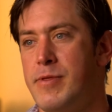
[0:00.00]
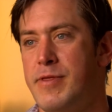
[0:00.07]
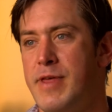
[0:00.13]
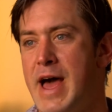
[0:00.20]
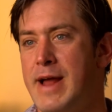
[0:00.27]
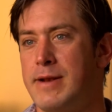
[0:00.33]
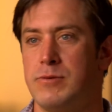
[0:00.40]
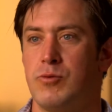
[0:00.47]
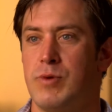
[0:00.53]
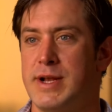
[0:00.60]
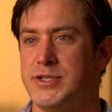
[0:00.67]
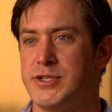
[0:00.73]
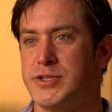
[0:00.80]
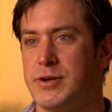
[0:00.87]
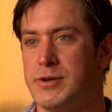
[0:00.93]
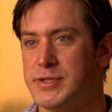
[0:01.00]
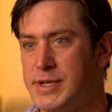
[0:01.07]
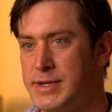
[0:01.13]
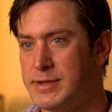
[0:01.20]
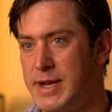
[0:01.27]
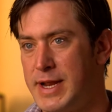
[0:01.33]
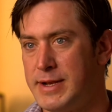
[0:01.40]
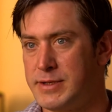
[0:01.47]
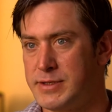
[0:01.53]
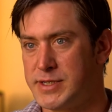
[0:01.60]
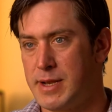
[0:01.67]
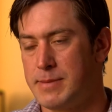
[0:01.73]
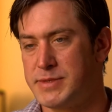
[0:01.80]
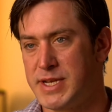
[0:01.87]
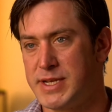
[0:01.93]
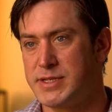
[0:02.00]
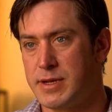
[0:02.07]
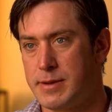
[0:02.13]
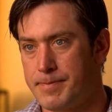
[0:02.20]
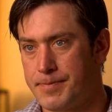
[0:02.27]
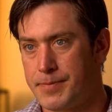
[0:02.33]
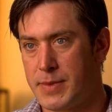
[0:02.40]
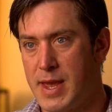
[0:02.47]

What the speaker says: that registers in some system.